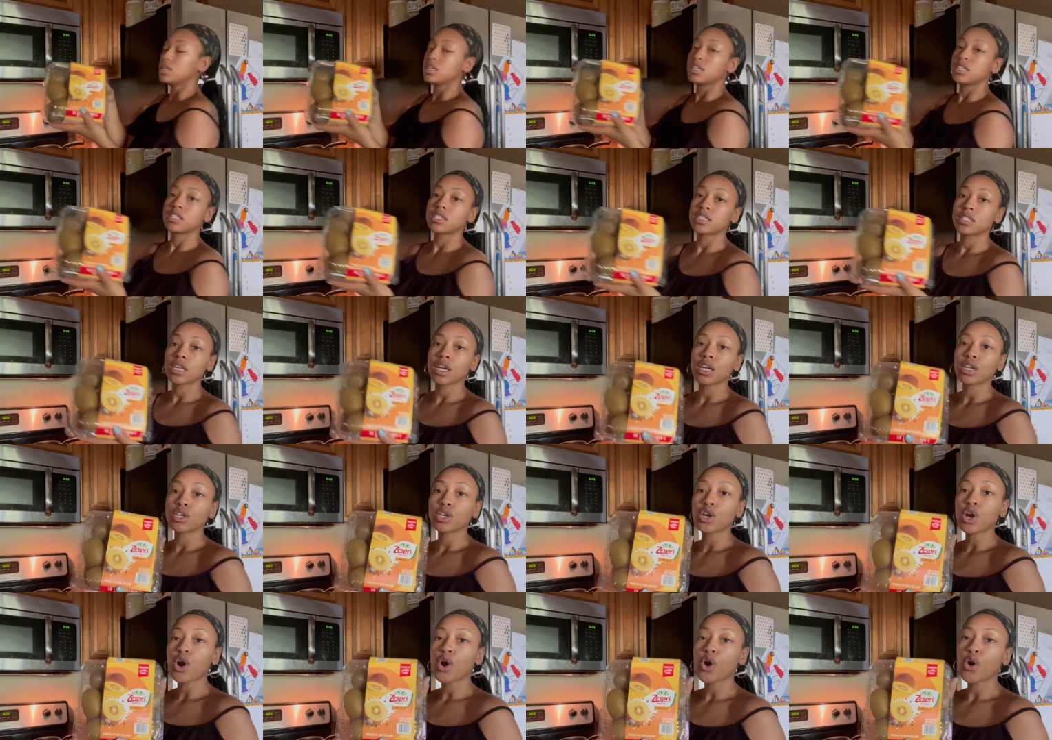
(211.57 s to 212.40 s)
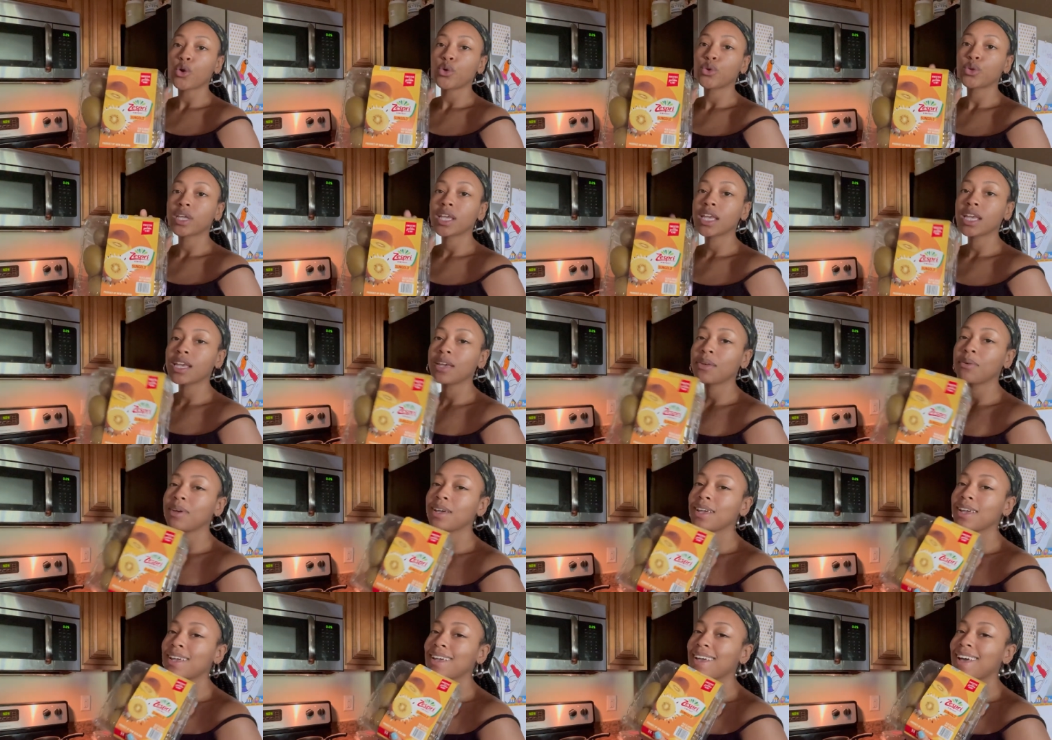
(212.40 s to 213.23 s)
Sun Gold
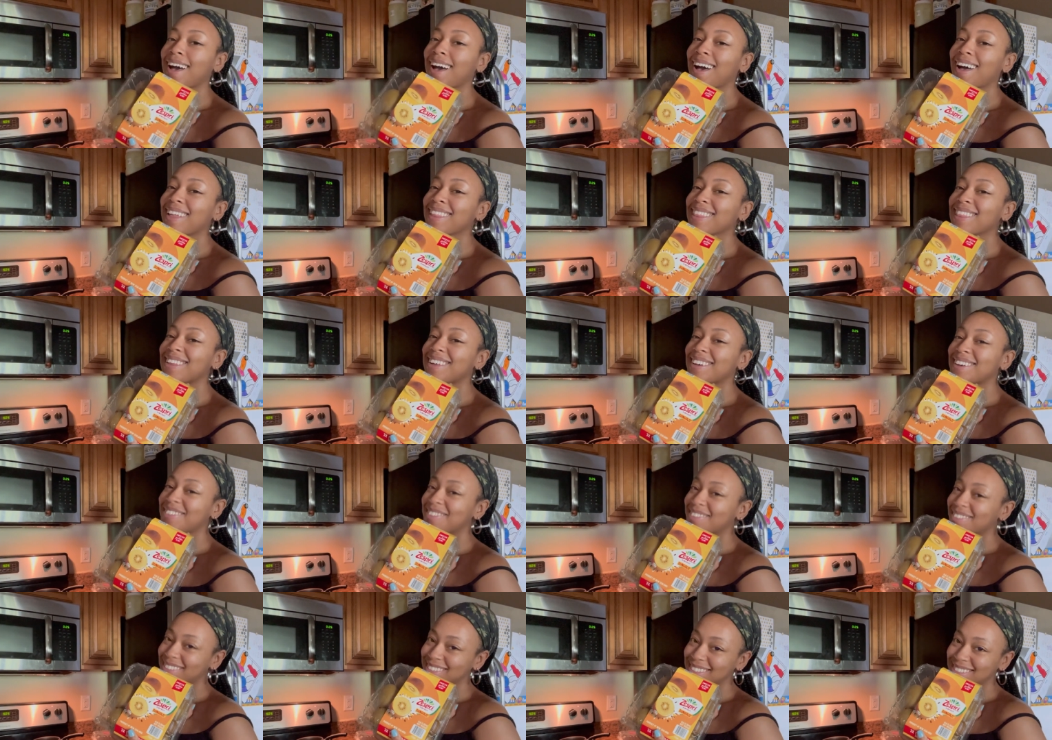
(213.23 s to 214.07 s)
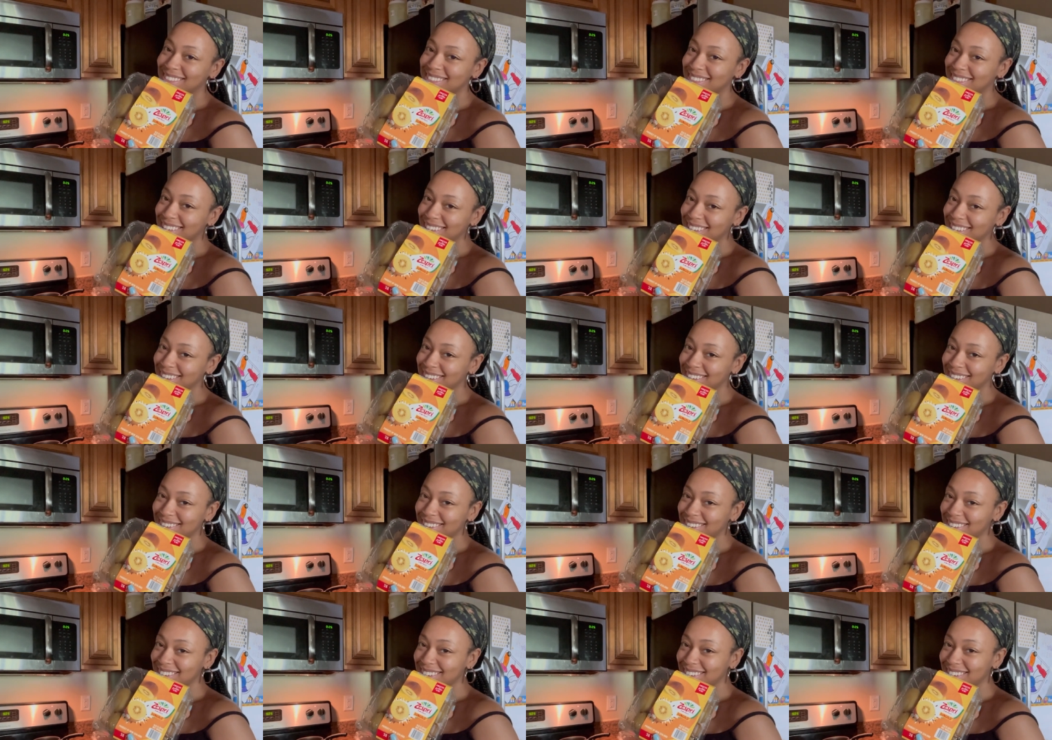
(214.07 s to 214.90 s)
Kiwi. I love these
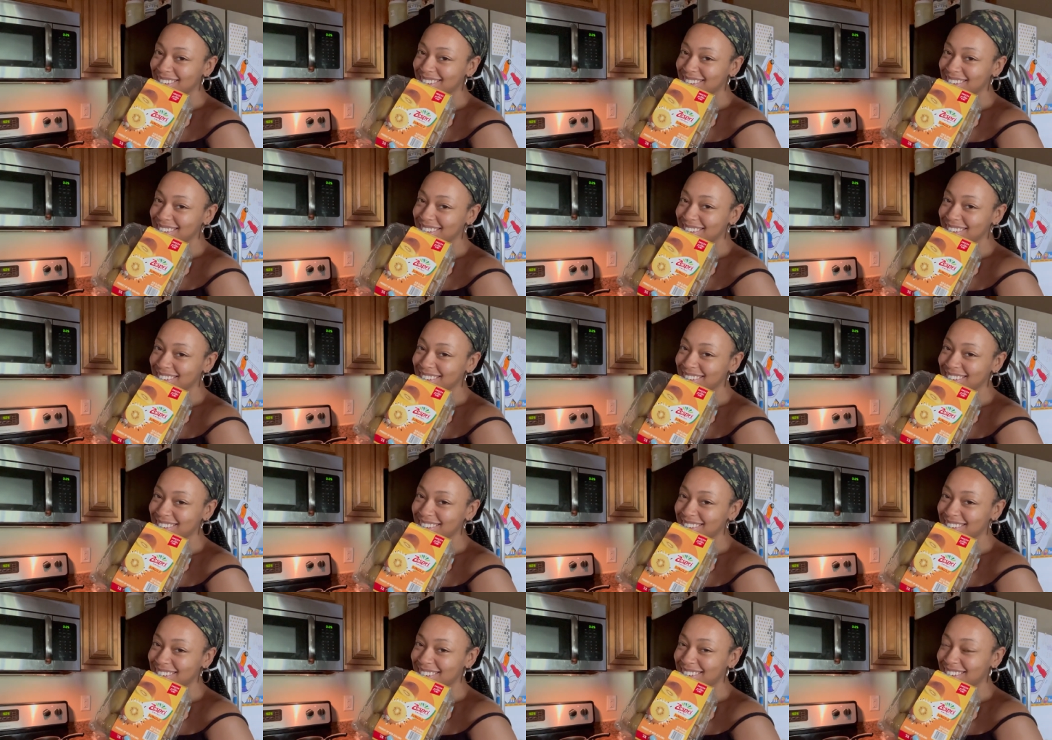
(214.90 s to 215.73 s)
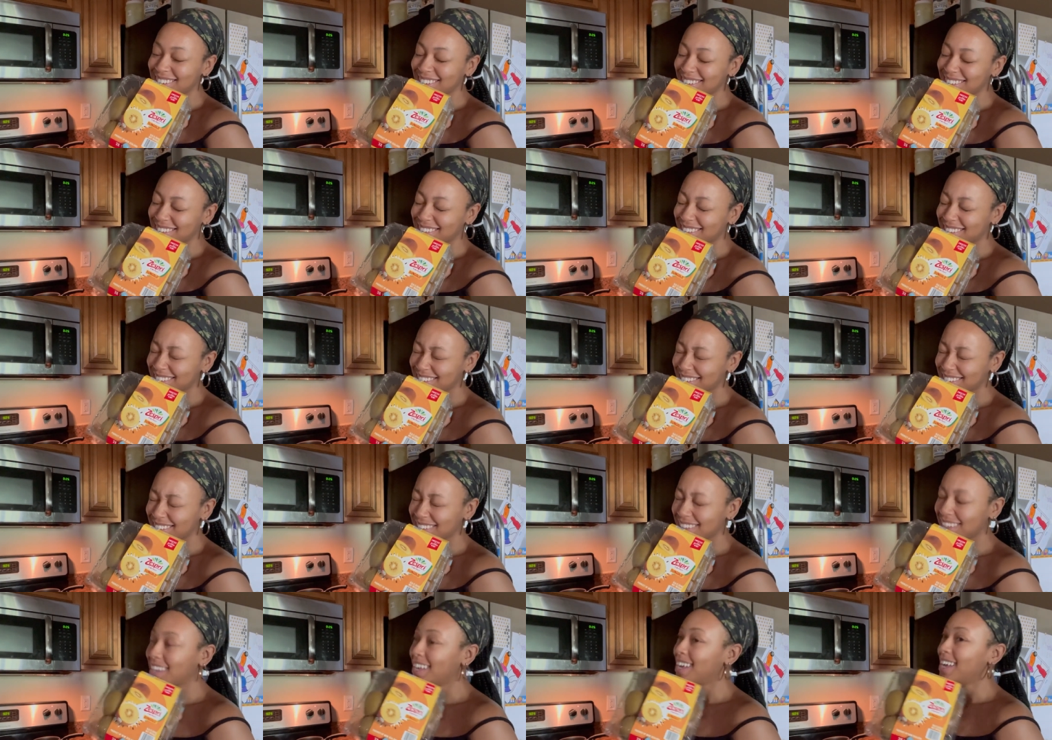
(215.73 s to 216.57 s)
kiwi.
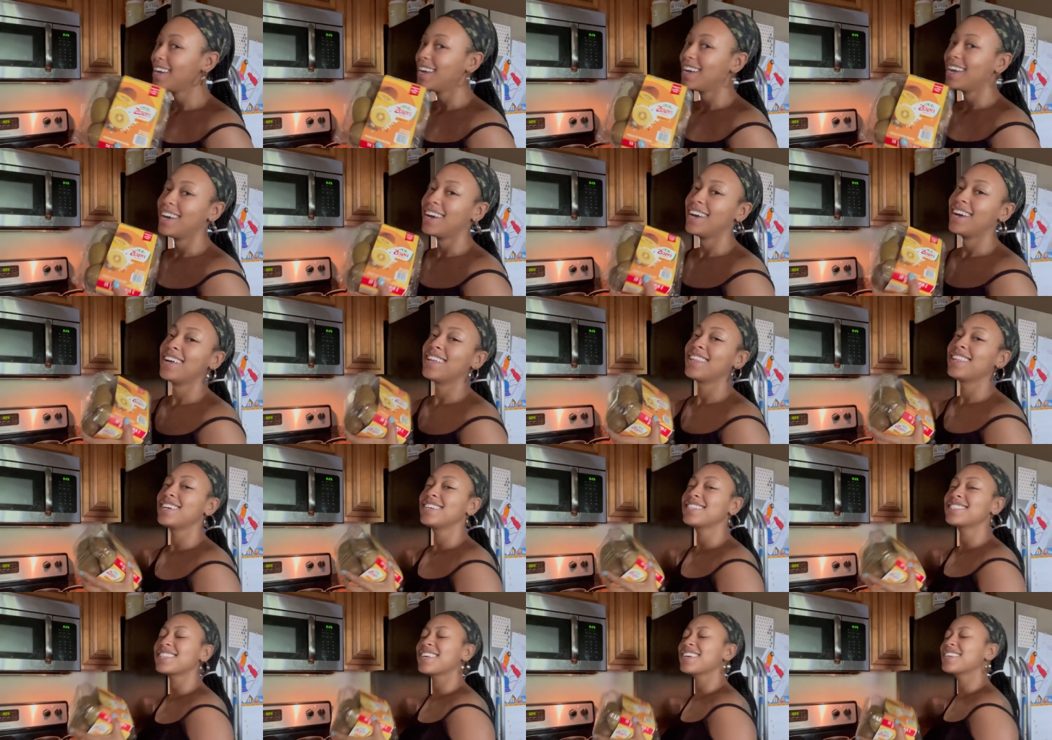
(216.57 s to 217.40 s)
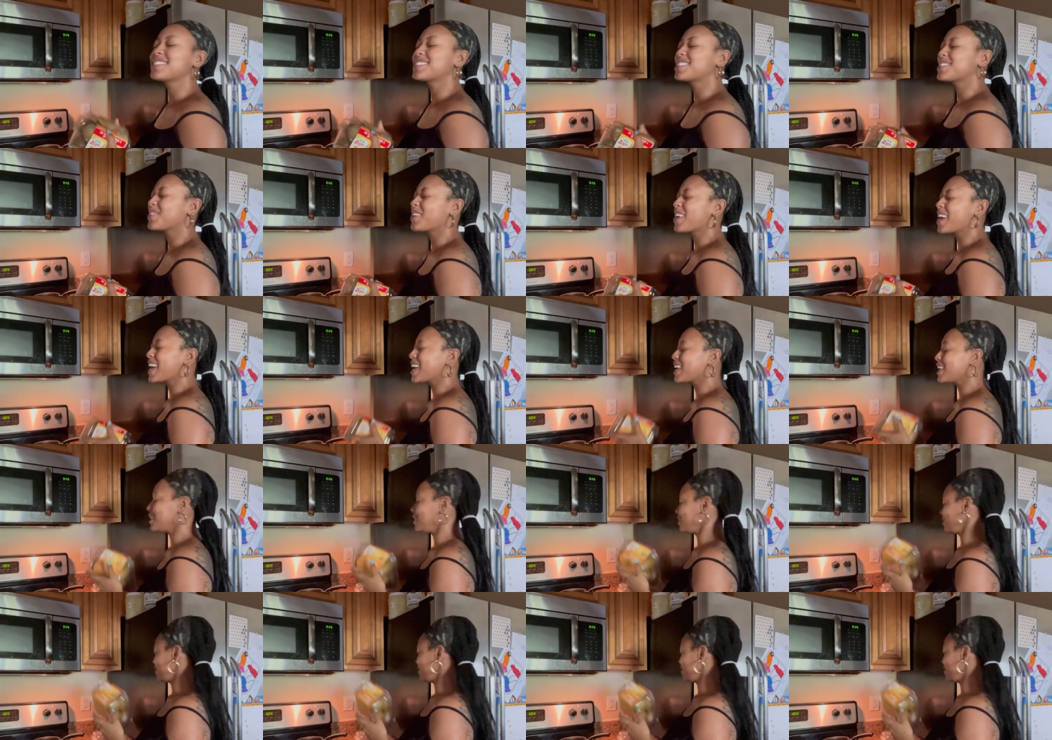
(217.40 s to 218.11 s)
They're so sweet.